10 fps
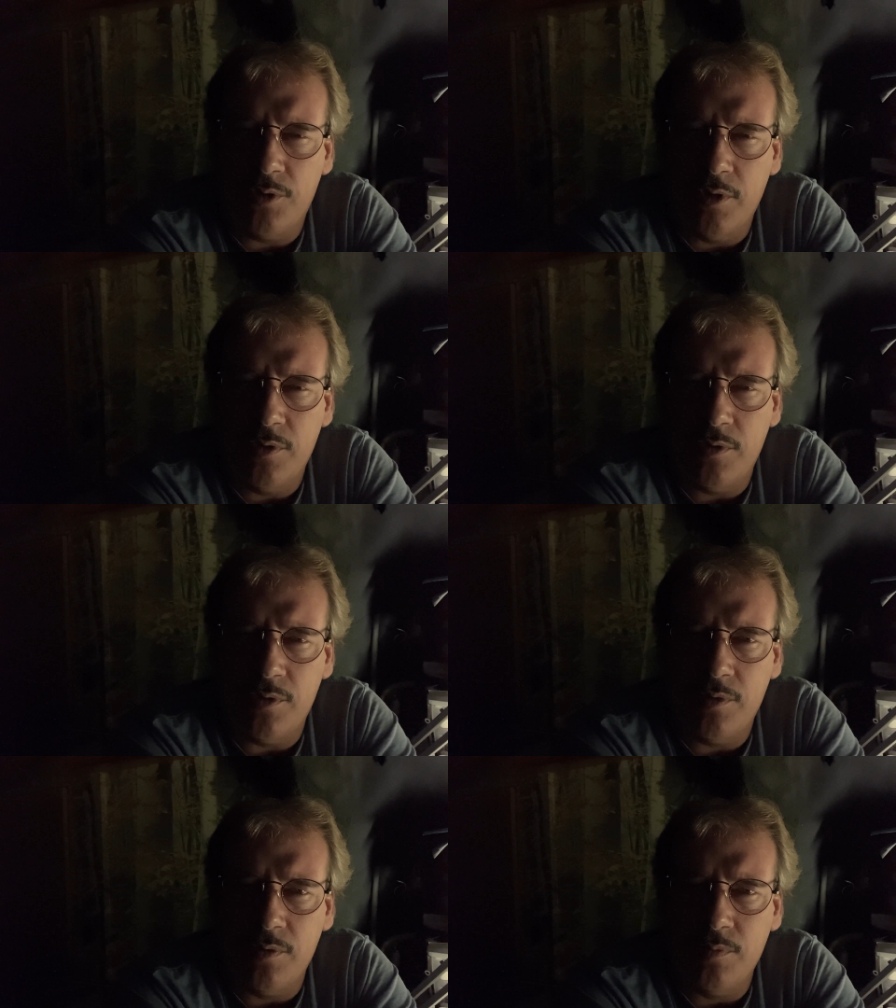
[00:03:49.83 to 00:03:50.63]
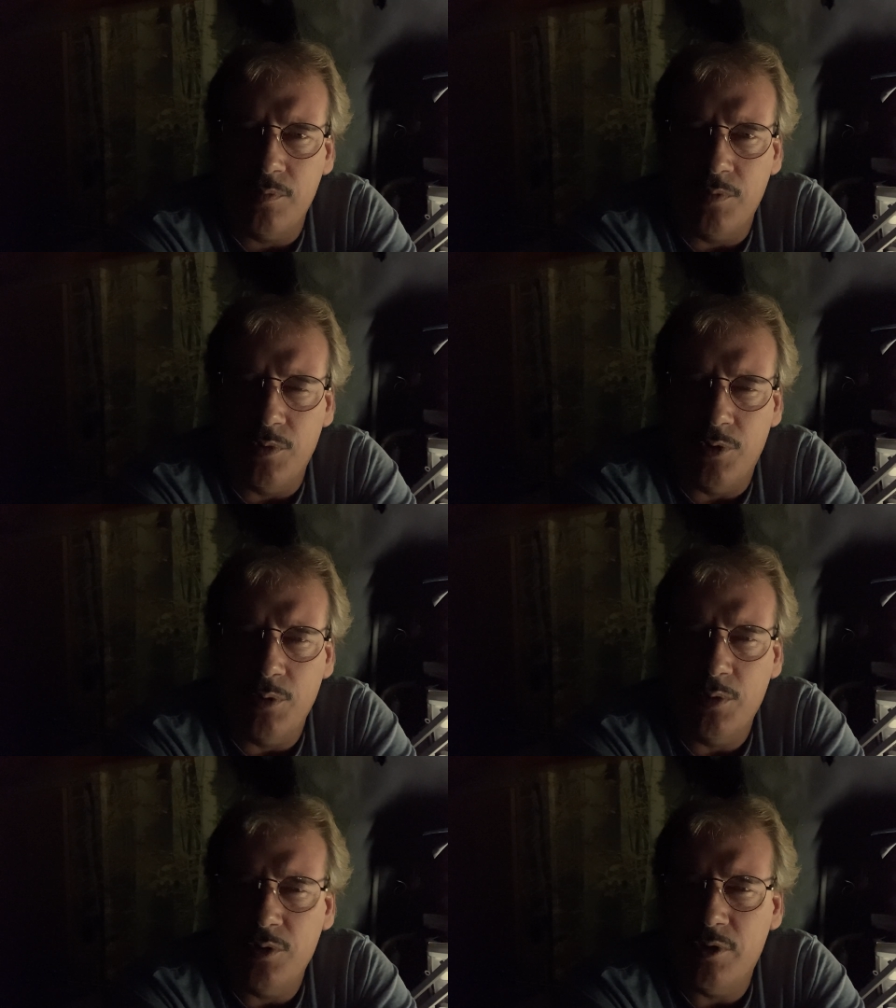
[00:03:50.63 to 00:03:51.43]
since
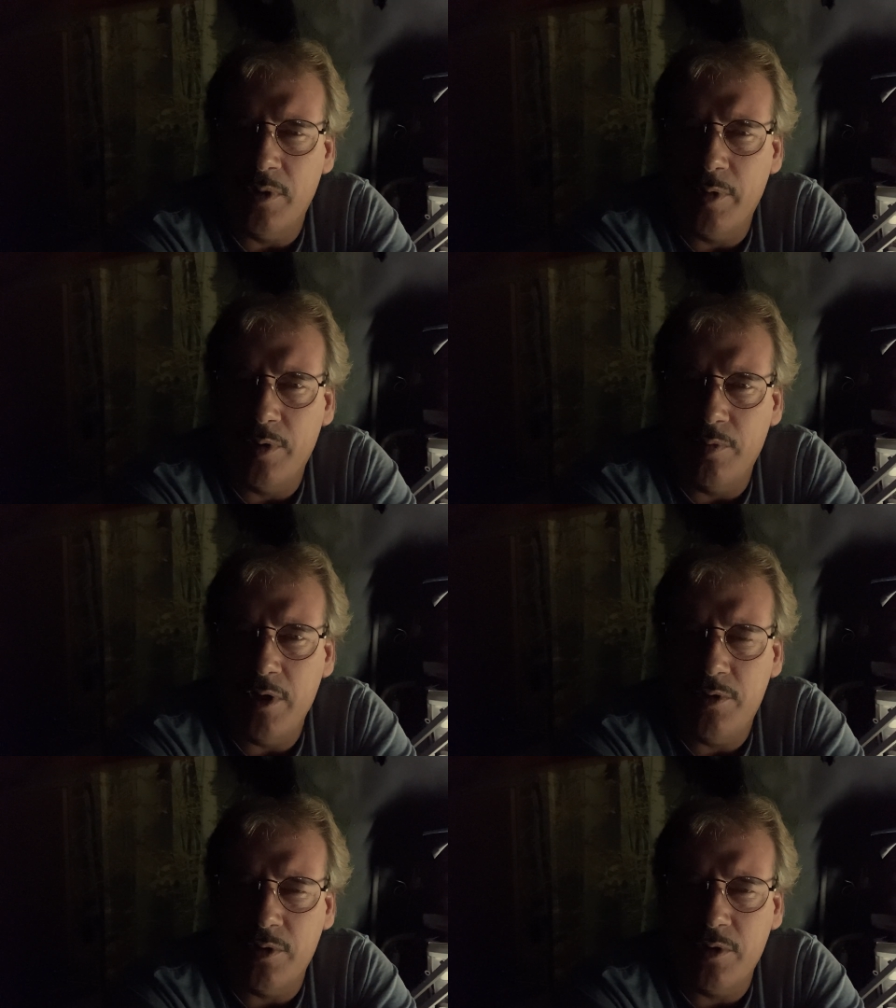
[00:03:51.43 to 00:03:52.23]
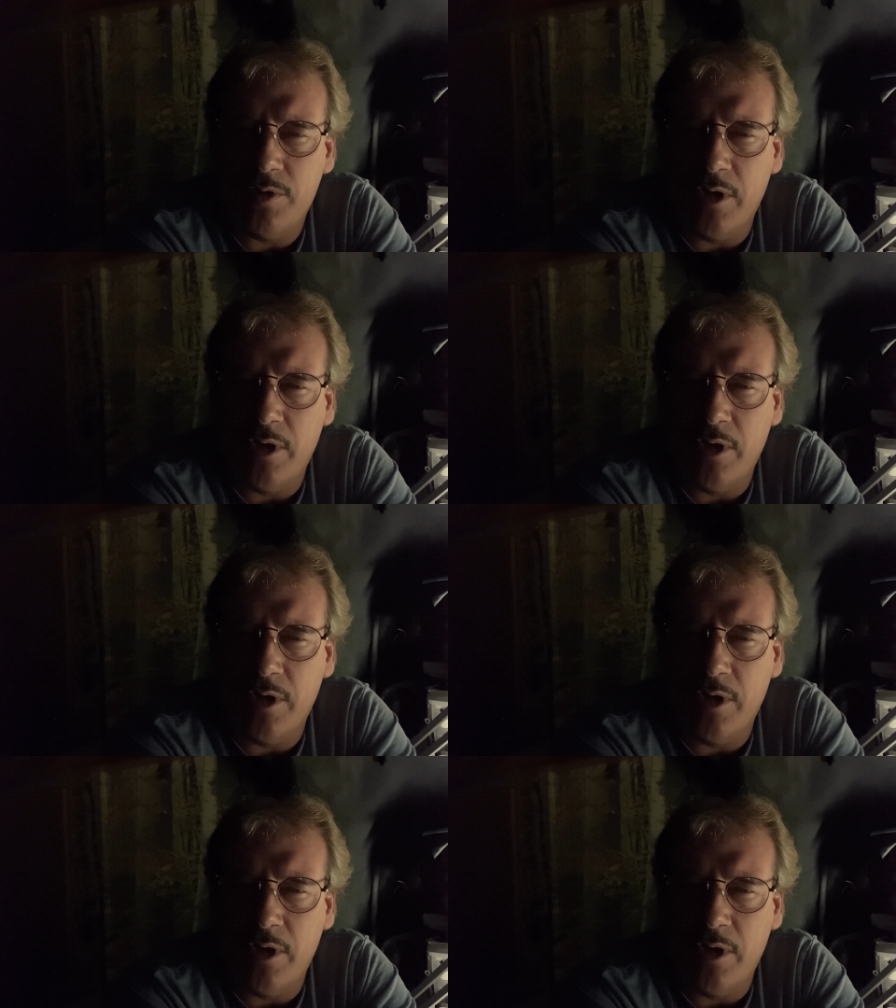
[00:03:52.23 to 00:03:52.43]
doing some of the research